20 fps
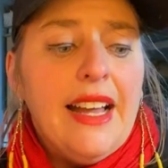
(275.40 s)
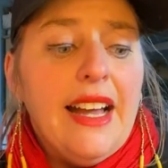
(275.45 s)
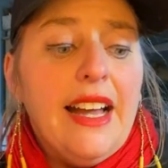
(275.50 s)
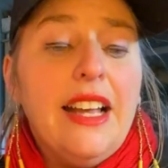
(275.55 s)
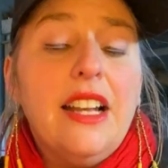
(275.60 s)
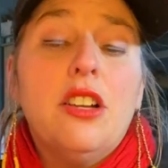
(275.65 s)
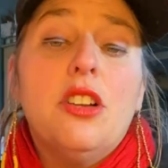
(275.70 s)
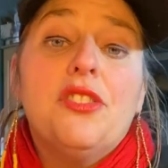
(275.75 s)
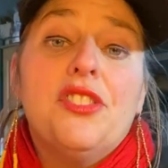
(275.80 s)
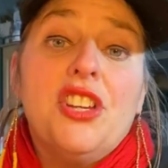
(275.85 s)

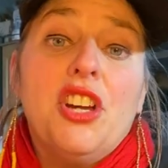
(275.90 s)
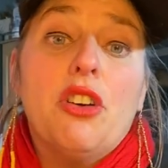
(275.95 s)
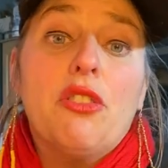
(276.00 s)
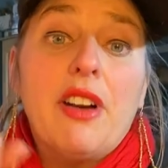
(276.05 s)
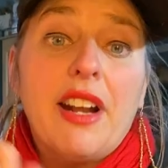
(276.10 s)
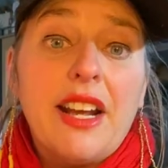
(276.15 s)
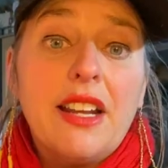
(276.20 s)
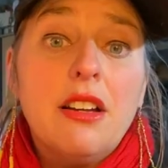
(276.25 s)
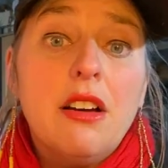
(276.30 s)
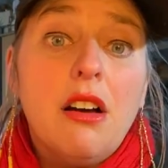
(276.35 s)
El, the
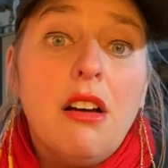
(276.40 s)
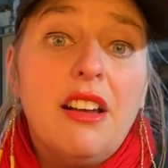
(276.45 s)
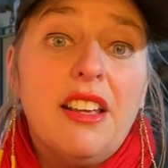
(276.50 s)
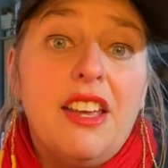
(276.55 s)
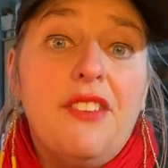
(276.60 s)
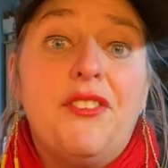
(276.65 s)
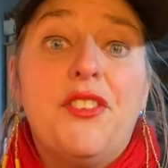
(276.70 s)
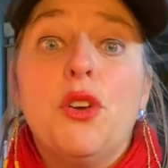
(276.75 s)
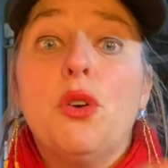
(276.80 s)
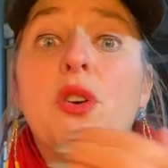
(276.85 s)
oregano,
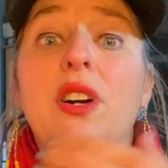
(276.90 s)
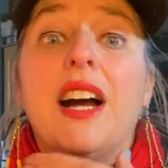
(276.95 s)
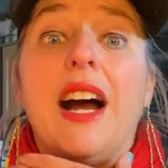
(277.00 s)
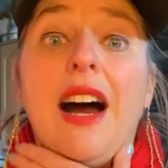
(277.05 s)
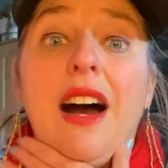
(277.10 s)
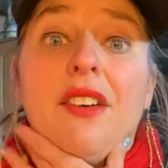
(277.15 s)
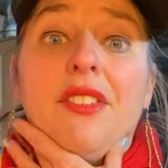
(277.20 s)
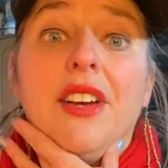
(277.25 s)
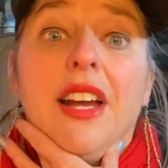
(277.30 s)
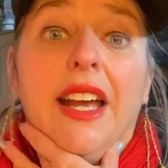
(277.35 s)
if you
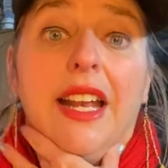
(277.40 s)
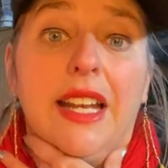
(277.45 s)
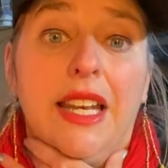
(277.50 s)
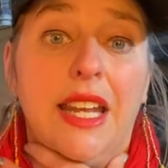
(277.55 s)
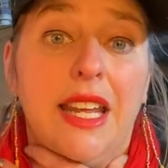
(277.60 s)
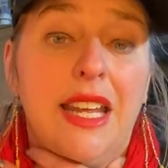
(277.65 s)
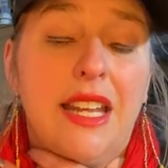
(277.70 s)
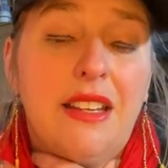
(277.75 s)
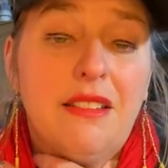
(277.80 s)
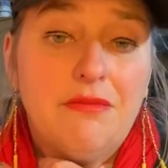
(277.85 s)
have
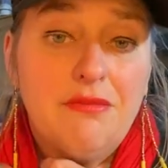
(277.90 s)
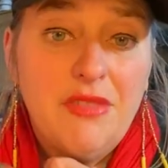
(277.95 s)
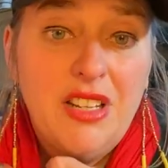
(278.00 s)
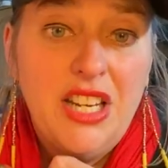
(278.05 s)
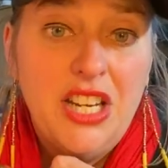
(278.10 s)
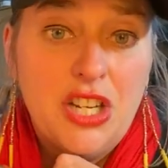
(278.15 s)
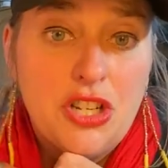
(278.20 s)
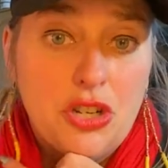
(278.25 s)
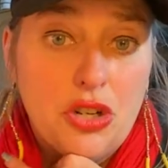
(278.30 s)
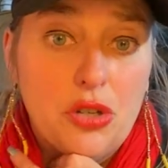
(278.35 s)
any
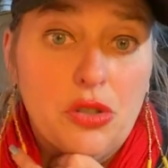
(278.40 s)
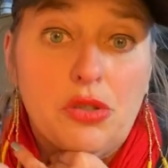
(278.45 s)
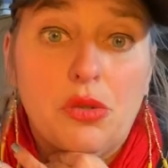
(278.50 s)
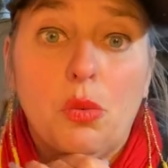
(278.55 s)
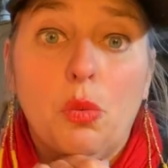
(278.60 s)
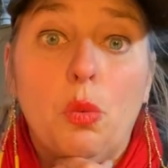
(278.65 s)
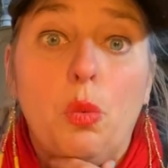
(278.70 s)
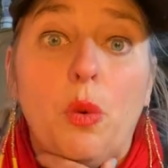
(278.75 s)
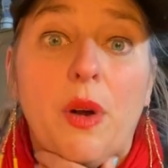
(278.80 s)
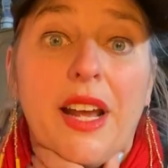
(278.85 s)
issues
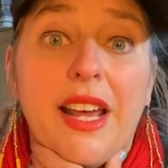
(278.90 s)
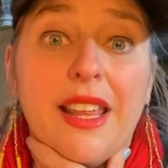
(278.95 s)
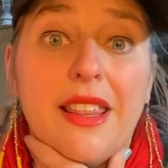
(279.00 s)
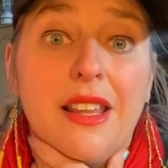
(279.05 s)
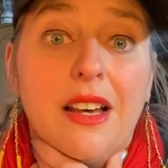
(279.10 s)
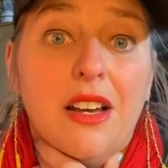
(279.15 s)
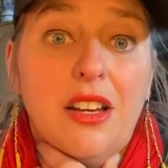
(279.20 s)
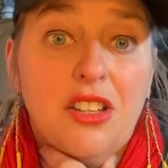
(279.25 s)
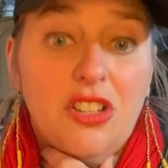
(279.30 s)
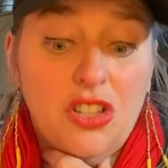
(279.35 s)
with
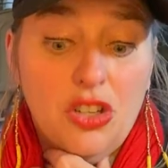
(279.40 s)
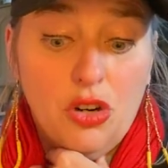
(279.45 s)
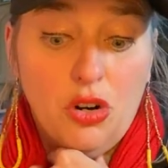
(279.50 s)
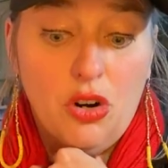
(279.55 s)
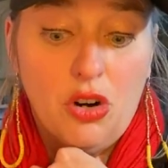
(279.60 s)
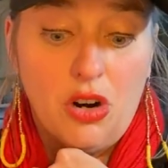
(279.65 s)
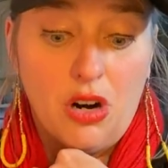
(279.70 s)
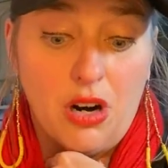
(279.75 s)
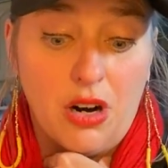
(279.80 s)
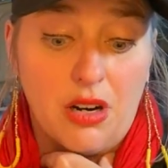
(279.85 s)

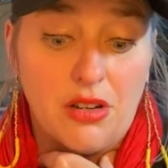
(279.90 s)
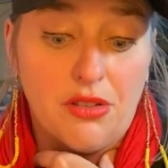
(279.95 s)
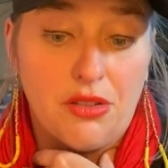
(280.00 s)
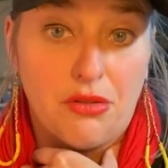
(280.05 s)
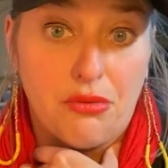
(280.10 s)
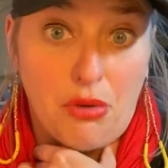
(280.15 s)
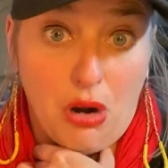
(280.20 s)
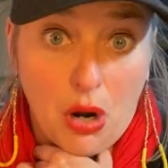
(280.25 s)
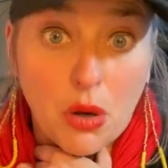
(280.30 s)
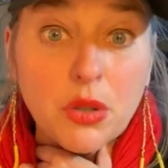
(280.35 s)
your
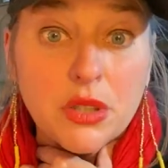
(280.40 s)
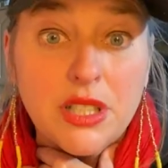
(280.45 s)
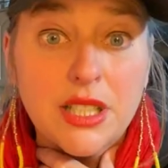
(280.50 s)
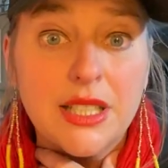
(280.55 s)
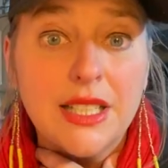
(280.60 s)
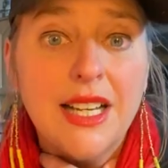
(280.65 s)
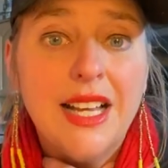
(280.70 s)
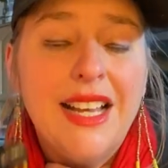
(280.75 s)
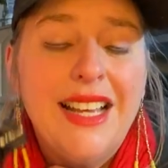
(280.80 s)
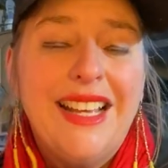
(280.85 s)

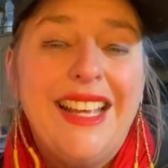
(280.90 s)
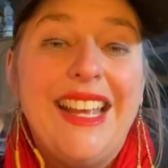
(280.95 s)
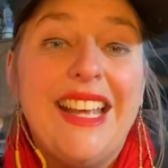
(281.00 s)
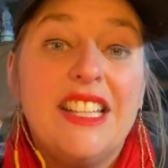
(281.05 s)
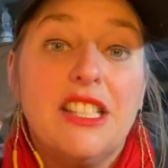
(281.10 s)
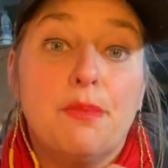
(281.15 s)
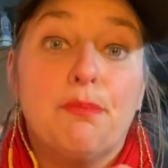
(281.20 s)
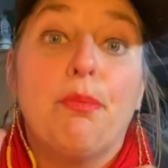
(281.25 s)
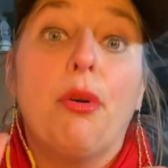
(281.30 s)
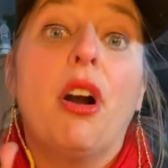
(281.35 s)
throat,
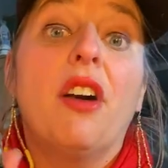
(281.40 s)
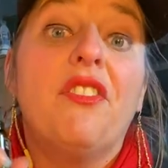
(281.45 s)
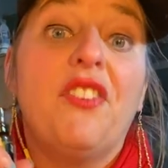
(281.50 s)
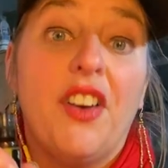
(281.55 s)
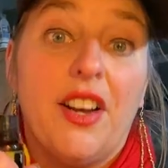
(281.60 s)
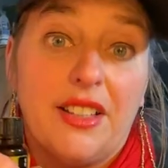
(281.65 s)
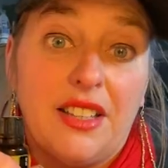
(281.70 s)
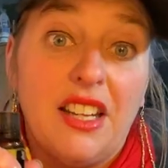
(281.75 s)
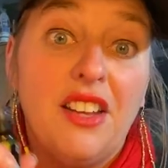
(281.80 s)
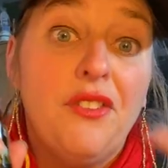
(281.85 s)
it's
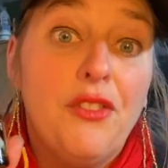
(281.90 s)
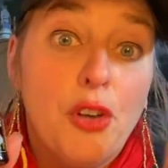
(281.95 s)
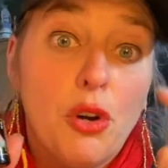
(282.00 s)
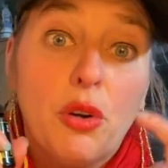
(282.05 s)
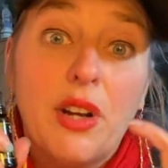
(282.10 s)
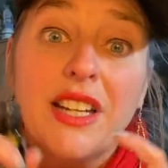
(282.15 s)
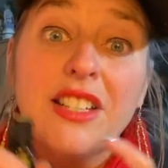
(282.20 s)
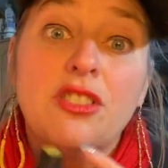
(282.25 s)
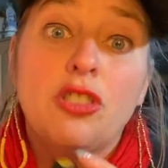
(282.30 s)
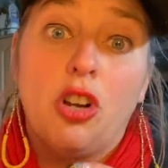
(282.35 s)
perfect. If you
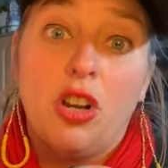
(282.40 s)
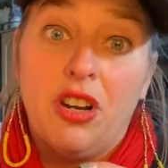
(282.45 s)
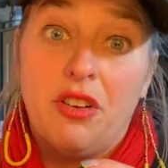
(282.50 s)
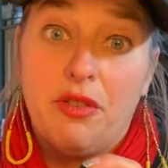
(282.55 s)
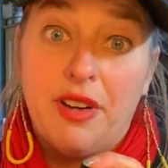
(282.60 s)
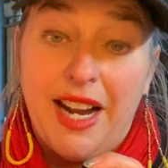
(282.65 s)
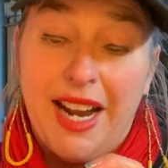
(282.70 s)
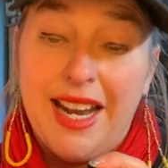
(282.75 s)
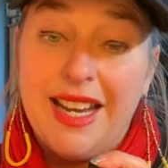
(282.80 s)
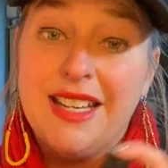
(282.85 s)
can
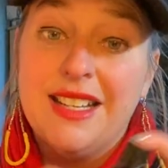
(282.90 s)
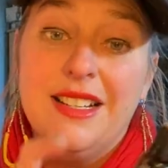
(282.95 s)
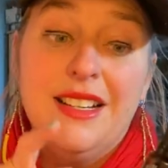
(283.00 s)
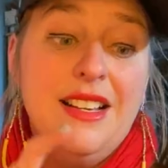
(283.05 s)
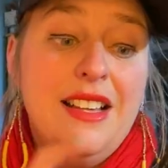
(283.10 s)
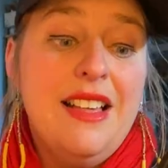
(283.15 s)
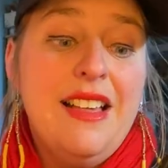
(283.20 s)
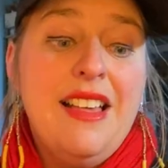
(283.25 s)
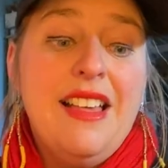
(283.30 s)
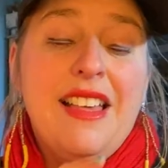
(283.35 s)
tolerate
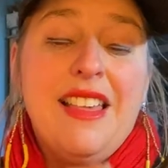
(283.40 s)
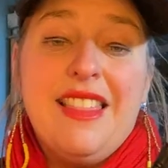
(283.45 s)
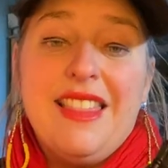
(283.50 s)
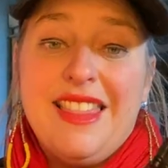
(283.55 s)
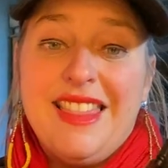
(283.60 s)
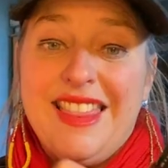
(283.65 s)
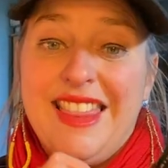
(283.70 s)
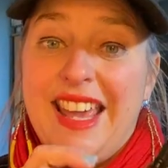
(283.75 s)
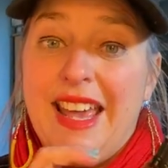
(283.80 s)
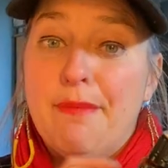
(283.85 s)

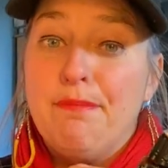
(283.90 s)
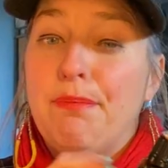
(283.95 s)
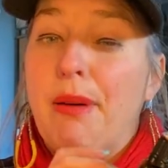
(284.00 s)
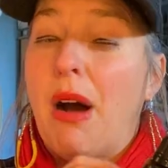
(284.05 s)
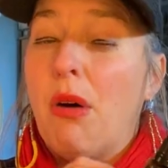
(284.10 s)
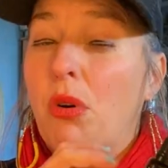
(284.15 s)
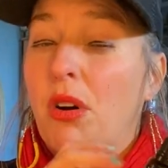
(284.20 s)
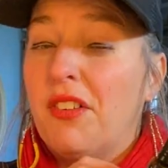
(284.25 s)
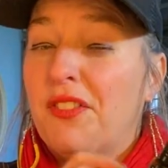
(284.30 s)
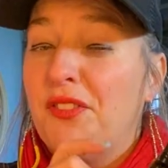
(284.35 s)
the
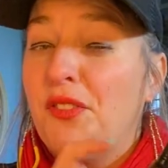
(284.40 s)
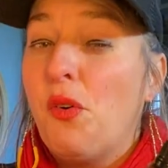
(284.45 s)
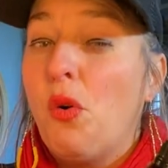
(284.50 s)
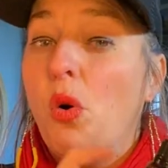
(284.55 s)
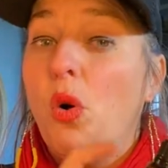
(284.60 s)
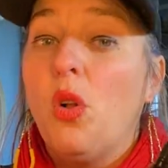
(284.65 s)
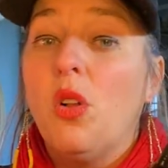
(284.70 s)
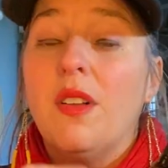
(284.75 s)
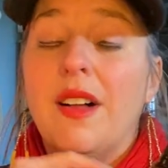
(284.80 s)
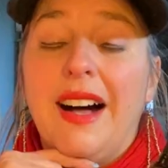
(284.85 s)

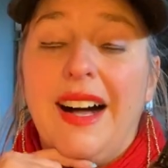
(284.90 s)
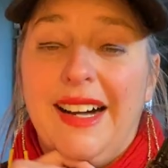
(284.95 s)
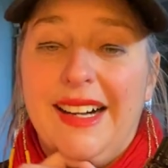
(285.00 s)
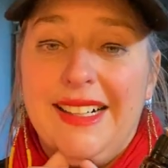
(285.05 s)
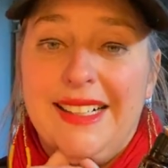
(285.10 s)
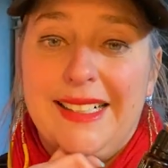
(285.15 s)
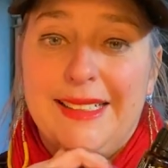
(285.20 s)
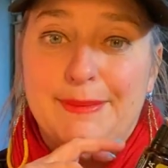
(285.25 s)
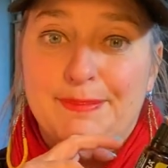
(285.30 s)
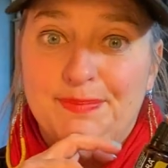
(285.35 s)
powerful
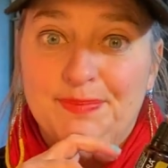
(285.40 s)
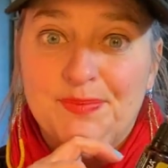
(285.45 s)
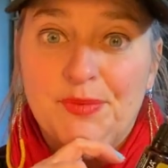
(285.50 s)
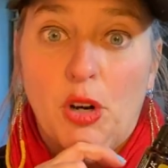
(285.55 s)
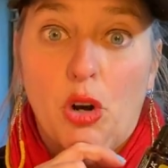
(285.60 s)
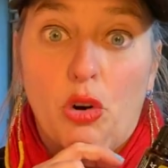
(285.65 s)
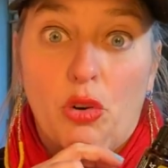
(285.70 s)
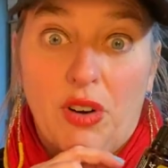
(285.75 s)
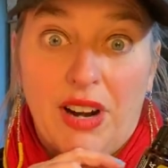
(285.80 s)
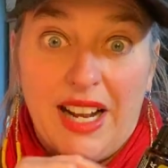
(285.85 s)
um,
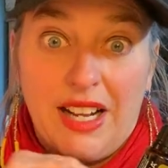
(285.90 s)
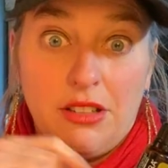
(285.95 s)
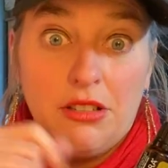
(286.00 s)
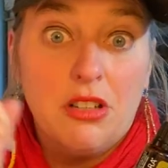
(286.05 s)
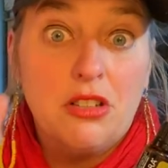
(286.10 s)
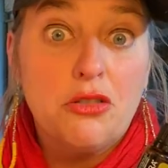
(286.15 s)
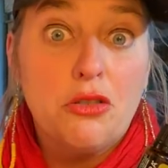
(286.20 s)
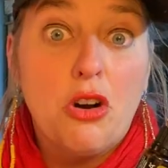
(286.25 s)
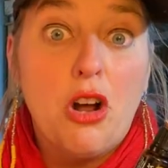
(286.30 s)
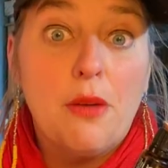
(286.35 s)

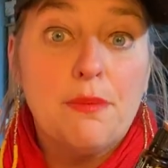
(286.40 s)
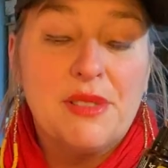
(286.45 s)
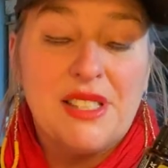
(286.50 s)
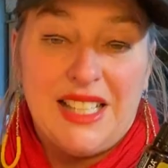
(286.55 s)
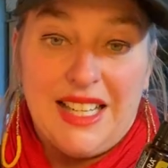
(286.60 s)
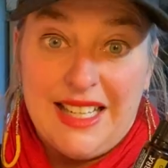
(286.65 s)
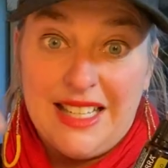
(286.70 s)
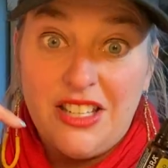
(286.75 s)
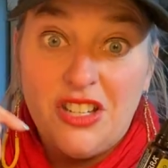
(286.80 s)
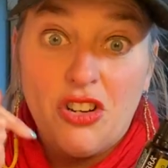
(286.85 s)
oregano drops
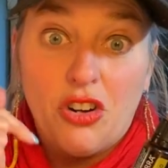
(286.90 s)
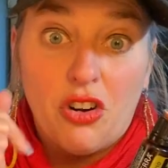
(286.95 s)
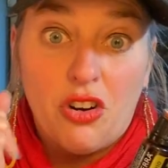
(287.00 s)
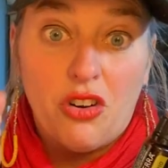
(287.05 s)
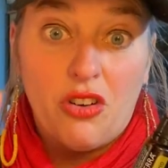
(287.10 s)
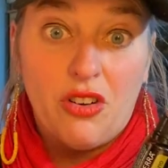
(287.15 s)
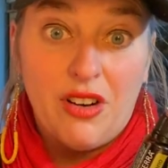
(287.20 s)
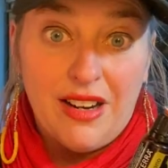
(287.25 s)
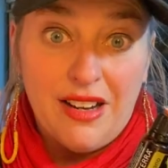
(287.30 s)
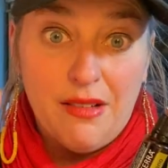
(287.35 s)
in
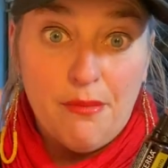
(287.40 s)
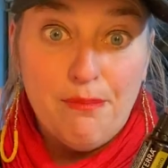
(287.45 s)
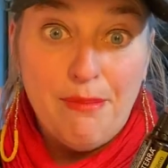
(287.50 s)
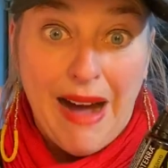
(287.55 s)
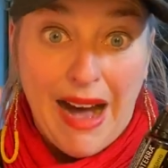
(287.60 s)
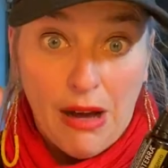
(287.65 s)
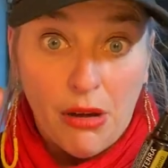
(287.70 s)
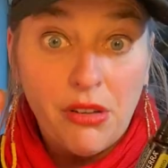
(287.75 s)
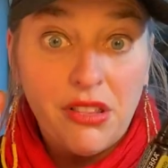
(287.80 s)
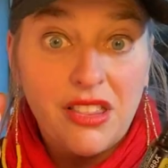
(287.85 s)
your
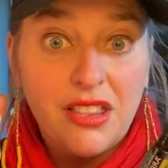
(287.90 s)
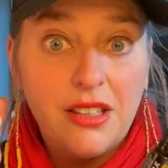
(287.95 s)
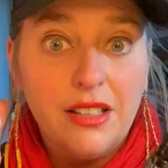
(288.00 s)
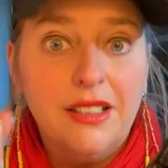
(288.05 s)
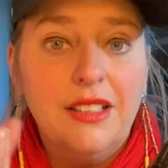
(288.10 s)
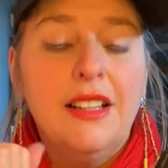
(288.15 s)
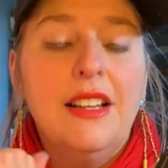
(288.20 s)
mouth,